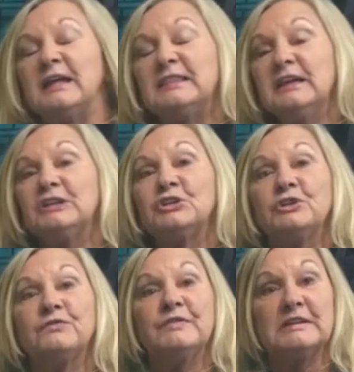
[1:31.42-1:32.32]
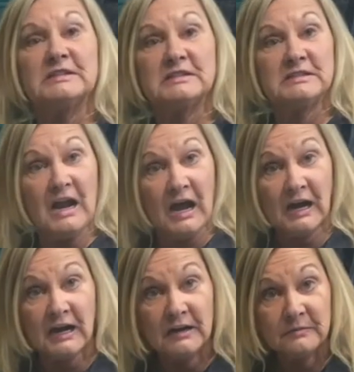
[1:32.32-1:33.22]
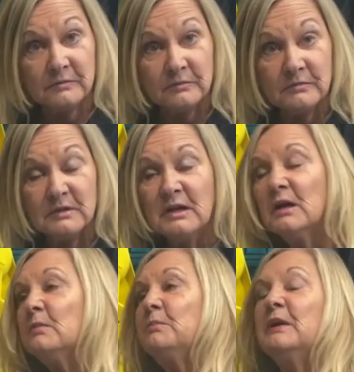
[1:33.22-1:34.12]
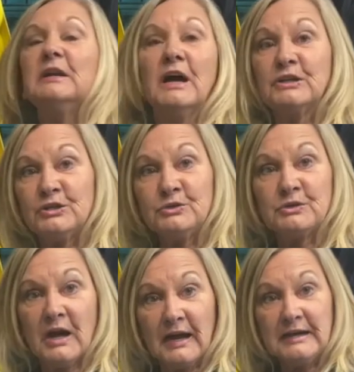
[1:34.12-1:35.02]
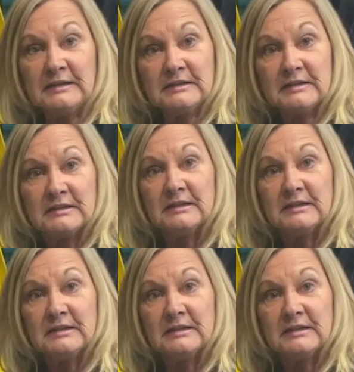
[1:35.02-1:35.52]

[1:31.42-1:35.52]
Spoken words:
They should fit snug, but not too tight.